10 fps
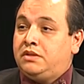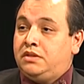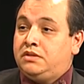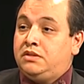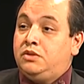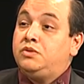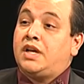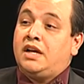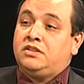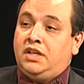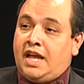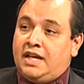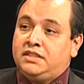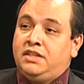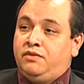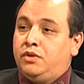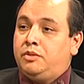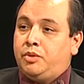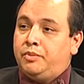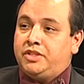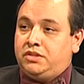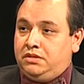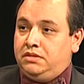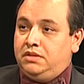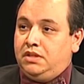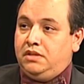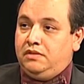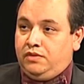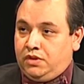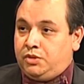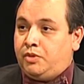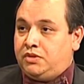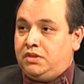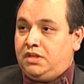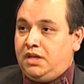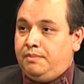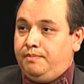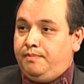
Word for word: citizen who's actually asking for the permission mm-hmm. for this person to come.